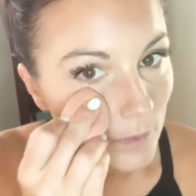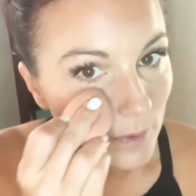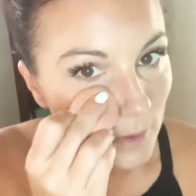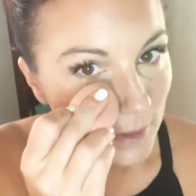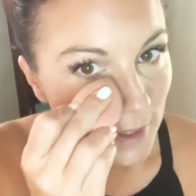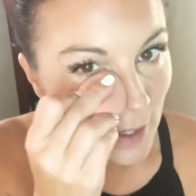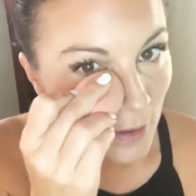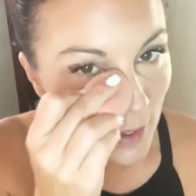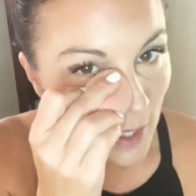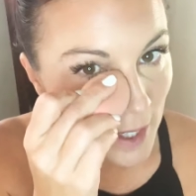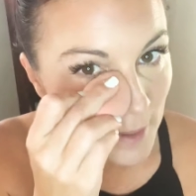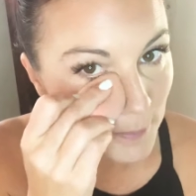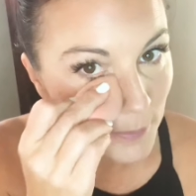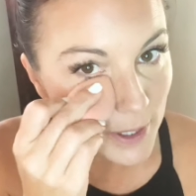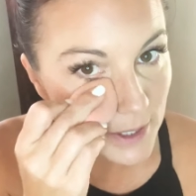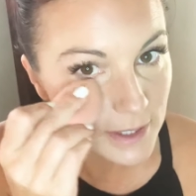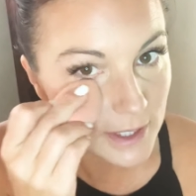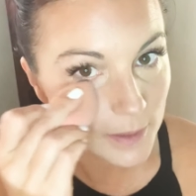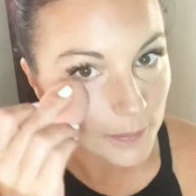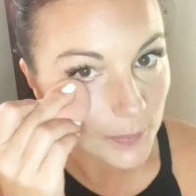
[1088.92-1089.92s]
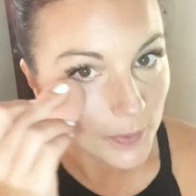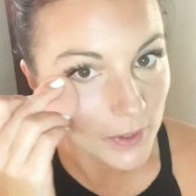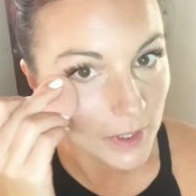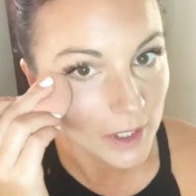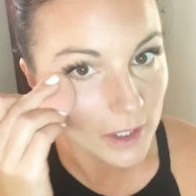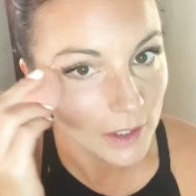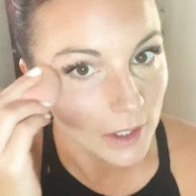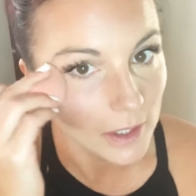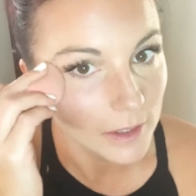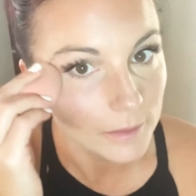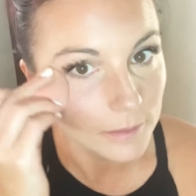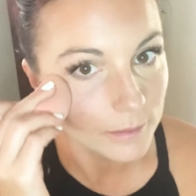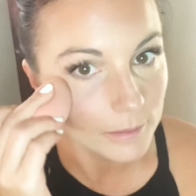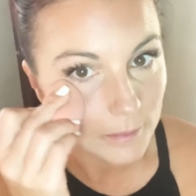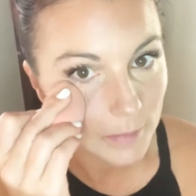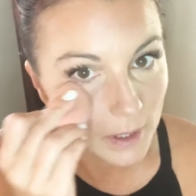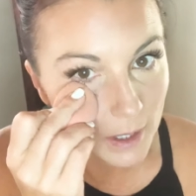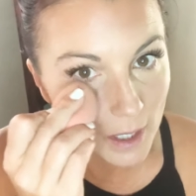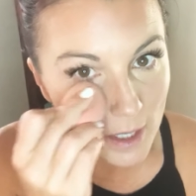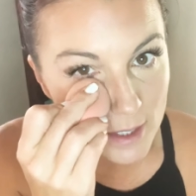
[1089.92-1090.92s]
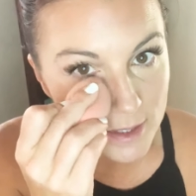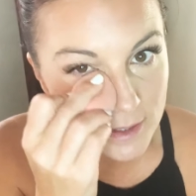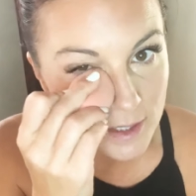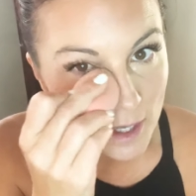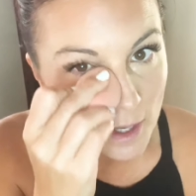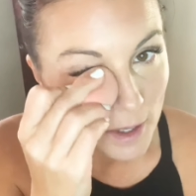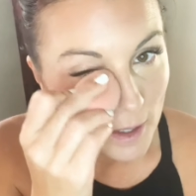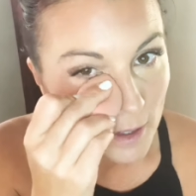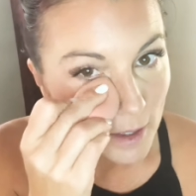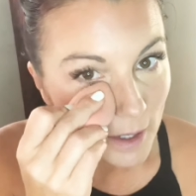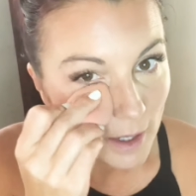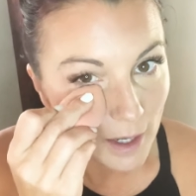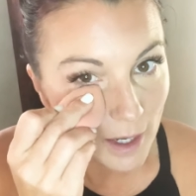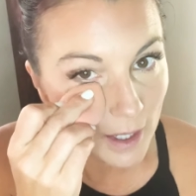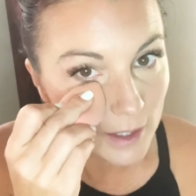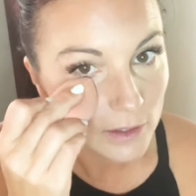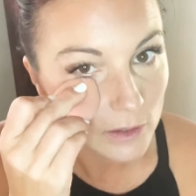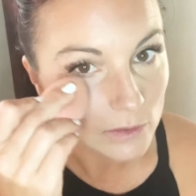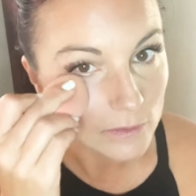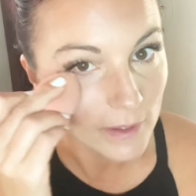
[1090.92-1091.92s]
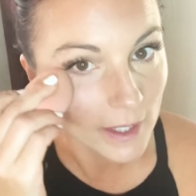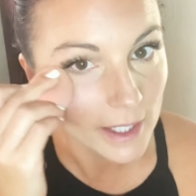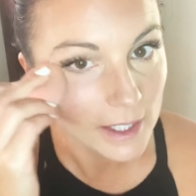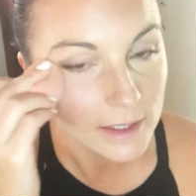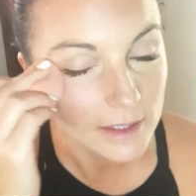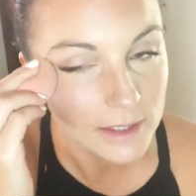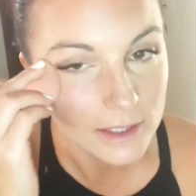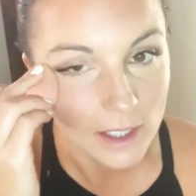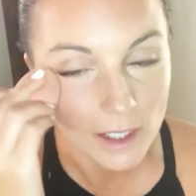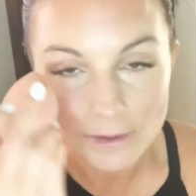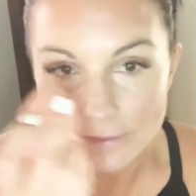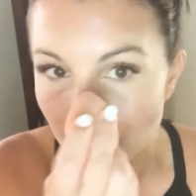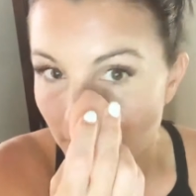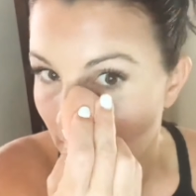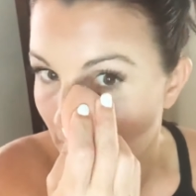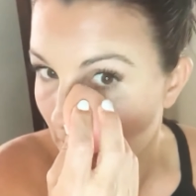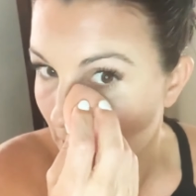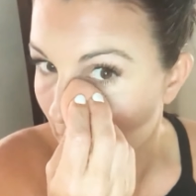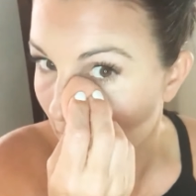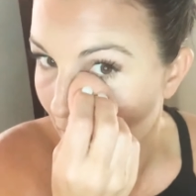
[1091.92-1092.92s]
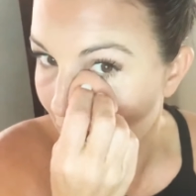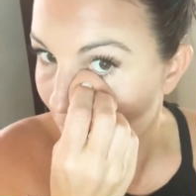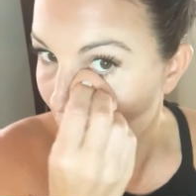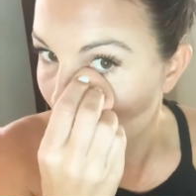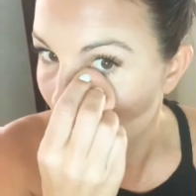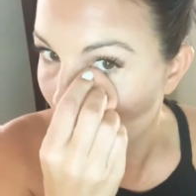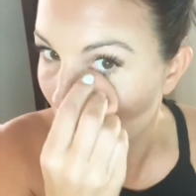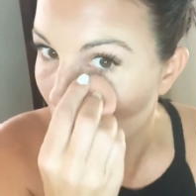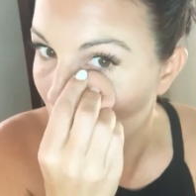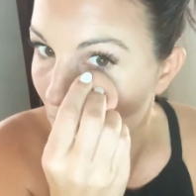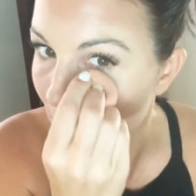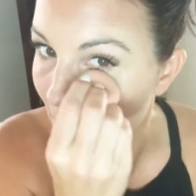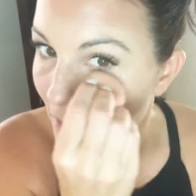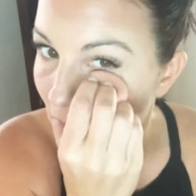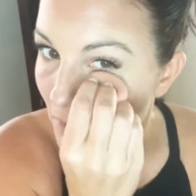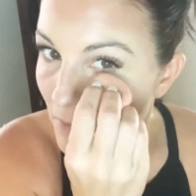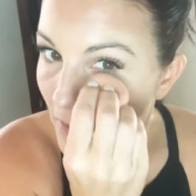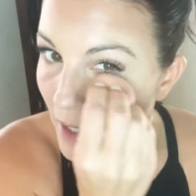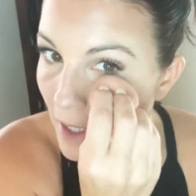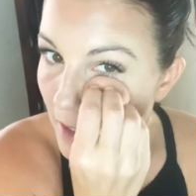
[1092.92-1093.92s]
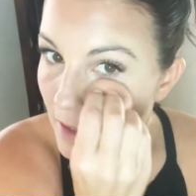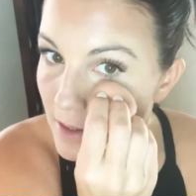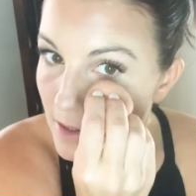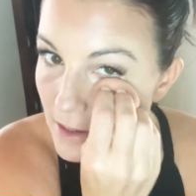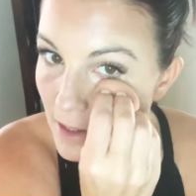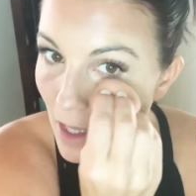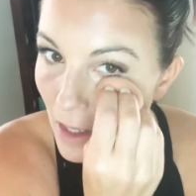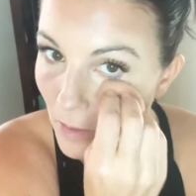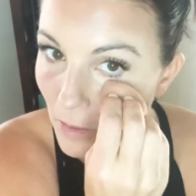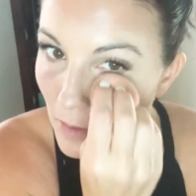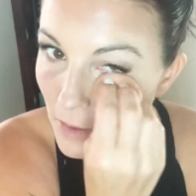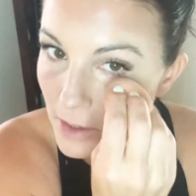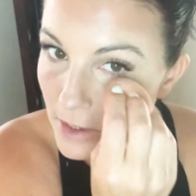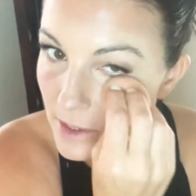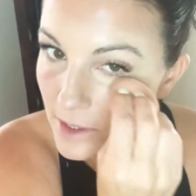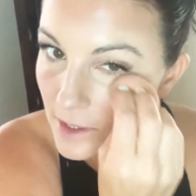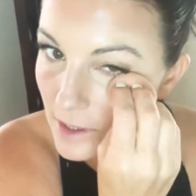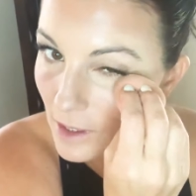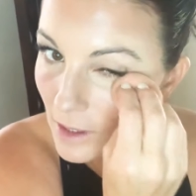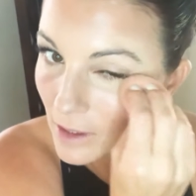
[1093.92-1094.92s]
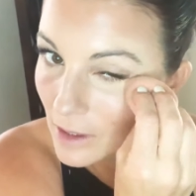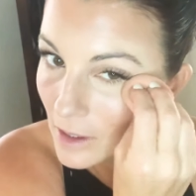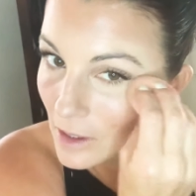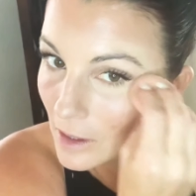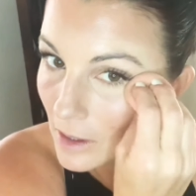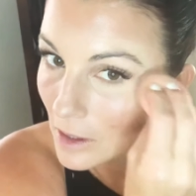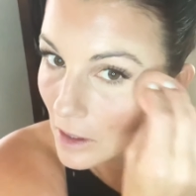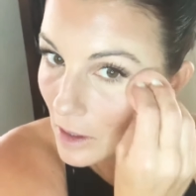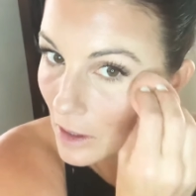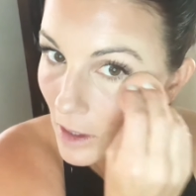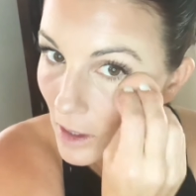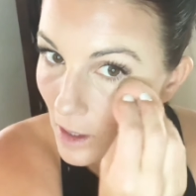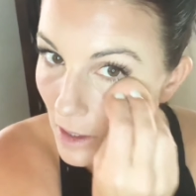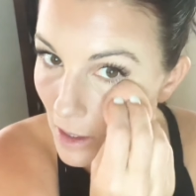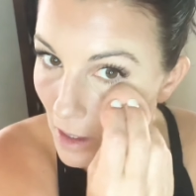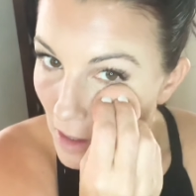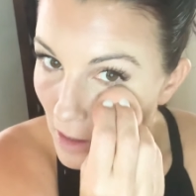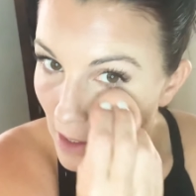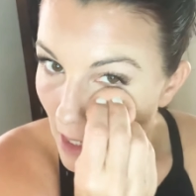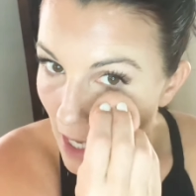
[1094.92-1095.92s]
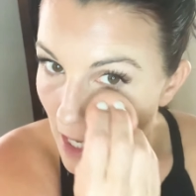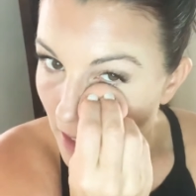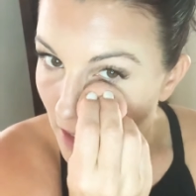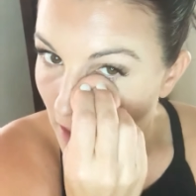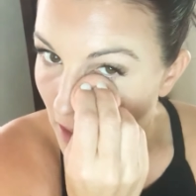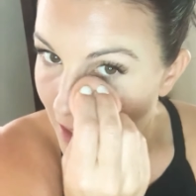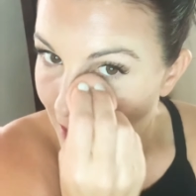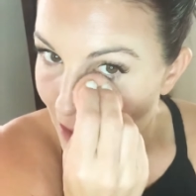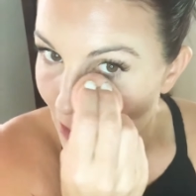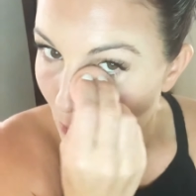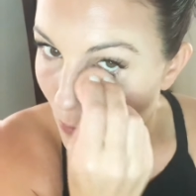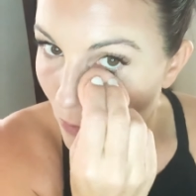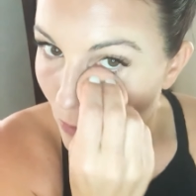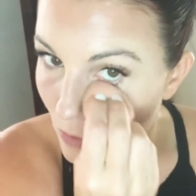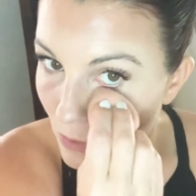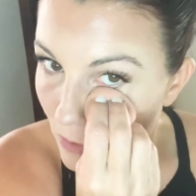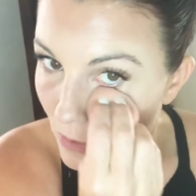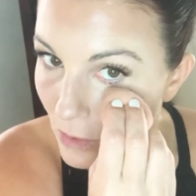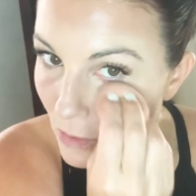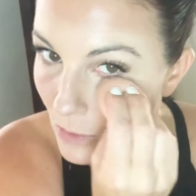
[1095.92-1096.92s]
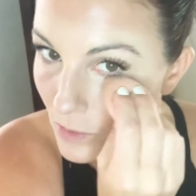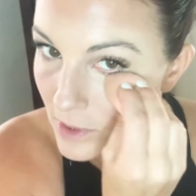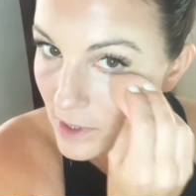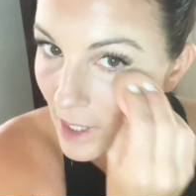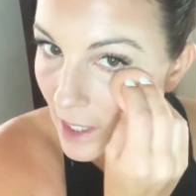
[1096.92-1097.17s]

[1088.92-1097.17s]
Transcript: Now I press it pretty good because I don't like stuff laying around on my face that looks cakey or loose.